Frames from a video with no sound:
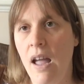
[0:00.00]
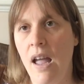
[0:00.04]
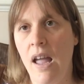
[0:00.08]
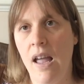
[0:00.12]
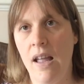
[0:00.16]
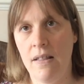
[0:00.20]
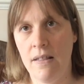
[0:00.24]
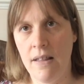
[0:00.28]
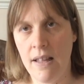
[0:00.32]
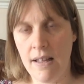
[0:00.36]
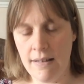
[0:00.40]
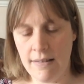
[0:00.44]

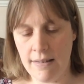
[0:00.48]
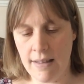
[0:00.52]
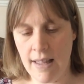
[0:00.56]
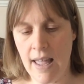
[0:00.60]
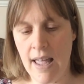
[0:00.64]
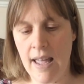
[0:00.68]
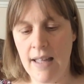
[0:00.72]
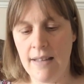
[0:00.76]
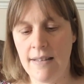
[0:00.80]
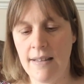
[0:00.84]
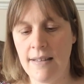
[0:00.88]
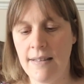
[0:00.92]
in this
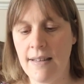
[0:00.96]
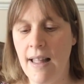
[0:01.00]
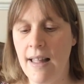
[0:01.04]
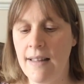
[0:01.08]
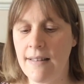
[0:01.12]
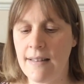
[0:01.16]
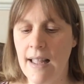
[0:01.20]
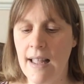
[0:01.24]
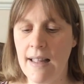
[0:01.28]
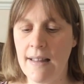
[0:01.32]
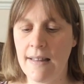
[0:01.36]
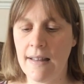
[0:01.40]
case it
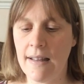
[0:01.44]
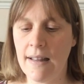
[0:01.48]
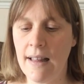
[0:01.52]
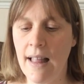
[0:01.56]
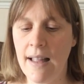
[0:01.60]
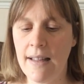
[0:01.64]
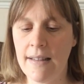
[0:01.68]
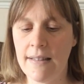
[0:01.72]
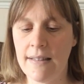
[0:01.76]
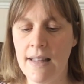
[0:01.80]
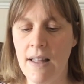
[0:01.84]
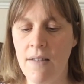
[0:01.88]
says, in the
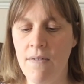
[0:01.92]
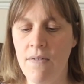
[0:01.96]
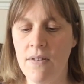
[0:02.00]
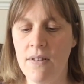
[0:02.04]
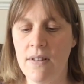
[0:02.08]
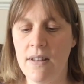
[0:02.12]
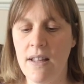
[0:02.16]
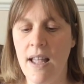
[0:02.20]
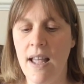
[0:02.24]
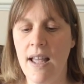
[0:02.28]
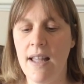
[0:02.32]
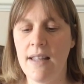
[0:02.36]
last
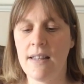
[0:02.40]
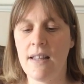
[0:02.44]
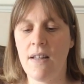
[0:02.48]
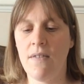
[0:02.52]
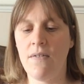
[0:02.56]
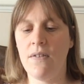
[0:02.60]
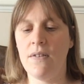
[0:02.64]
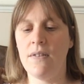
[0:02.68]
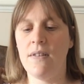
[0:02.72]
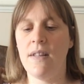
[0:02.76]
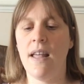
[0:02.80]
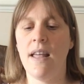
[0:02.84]
7 days
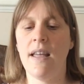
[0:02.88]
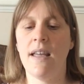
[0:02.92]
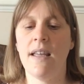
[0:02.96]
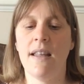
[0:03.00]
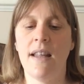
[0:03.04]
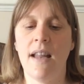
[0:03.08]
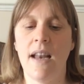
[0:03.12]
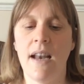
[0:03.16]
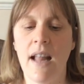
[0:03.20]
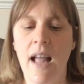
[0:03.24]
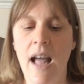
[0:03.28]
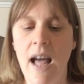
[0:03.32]
have you
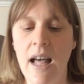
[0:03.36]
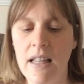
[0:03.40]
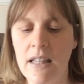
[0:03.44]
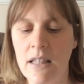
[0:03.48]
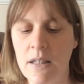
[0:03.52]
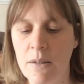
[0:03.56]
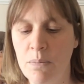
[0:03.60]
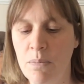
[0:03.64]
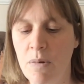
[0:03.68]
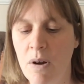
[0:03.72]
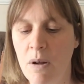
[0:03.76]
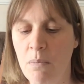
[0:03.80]
taken any
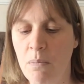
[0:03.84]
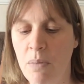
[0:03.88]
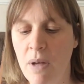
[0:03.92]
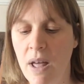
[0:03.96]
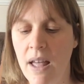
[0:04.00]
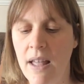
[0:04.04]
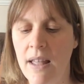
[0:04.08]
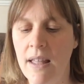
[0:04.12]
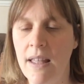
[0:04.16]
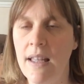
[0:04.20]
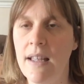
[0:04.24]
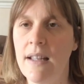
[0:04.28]
aspirin,
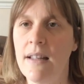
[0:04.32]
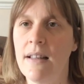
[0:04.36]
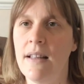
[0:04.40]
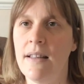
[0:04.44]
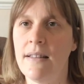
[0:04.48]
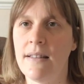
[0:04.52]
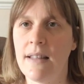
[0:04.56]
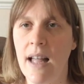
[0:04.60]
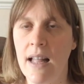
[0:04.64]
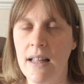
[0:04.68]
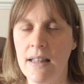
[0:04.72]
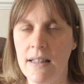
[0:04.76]

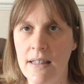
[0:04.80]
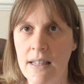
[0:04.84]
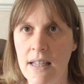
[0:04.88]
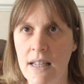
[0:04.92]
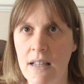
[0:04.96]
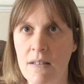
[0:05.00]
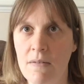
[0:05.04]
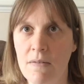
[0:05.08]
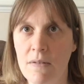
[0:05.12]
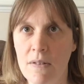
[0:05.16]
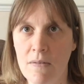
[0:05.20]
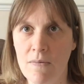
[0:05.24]
painkillers,
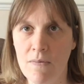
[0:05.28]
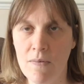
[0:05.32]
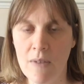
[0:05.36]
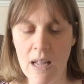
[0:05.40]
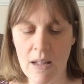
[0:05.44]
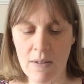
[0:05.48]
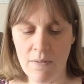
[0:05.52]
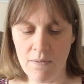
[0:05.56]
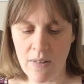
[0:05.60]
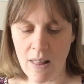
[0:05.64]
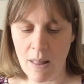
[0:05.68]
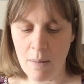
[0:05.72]

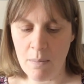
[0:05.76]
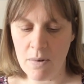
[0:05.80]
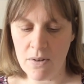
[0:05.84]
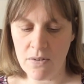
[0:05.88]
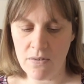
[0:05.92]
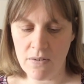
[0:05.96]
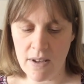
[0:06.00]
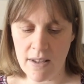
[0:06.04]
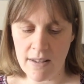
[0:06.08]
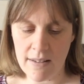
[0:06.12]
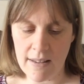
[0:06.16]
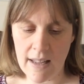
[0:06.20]

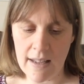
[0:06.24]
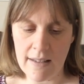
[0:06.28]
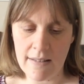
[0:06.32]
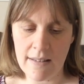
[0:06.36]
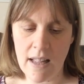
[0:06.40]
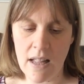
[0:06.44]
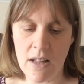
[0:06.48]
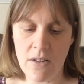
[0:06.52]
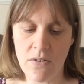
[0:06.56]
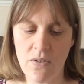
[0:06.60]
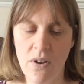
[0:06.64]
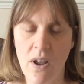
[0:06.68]
anti-inflammatories,
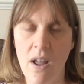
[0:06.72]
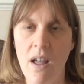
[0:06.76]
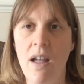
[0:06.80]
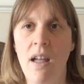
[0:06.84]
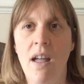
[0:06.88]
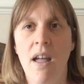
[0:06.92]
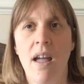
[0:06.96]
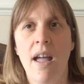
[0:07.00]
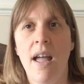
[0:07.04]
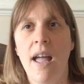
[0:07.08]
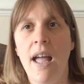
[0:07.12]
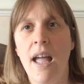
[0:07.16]
etc.
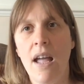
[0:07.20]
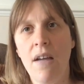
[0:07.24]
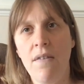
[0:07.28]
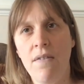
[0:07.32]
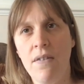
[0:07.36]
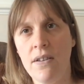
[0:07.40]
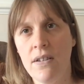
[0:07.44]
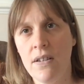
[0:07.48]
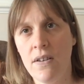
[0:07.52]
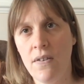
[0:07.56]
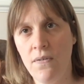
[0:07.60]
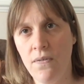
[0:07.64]

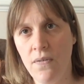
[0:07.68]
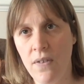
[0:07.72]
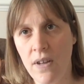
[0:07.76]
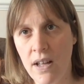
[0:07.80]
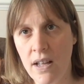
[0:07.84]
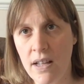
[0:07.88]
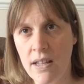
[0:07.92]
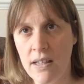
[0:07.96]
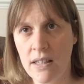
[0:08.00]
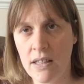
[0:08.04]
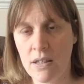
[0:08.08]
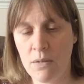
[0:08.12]
If it's your
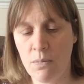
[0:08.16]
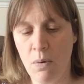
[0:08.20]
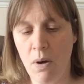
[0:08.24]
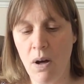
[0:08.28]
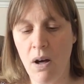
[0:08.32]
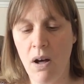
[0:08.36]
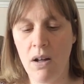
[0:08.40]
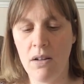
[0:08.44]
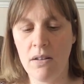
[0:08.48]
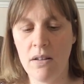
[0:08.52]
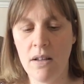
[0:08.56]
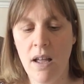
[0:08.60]
first
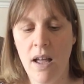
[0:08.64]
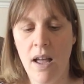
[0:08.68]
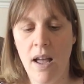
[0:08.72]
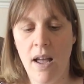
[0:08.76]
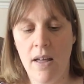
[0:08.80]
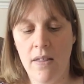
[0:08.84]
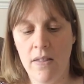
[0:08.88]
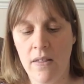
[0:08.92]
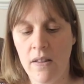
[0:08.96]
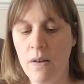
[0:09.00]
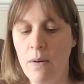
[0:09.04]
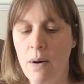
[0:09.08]
one,
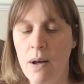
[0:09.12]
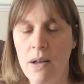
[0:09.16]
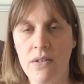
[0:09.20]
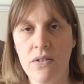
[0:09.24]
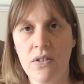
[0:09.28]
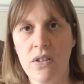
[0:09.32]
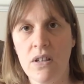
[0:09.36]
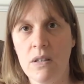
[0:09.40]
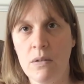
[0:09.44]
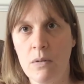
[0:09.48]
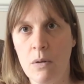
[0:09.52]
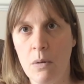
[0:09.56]
the
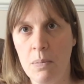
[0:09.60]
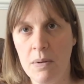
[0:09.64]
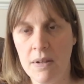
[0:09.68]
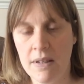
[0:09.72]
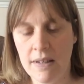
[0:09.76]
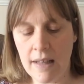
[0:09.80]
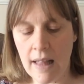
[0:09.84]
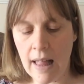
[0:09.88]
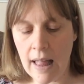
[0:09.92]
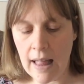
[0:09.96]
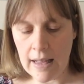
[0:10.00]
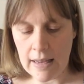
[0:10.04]
questions will be
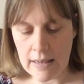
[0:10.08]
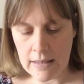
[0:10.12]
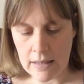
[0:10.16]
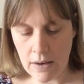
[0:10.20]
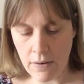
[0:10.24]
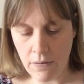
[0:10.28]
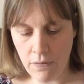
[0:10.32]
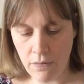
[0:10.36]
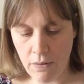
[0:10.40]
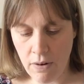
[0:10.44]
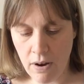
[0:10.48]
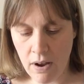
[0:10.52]
slightly
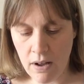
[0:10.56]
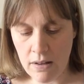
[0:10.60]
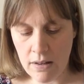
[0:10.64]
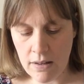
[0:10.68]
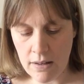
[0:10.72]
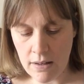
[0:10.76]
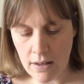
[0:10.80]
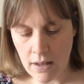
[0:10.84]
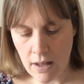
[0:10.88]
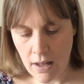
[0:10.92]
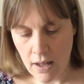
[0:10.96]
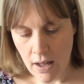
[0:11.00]

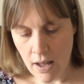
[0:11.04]
different,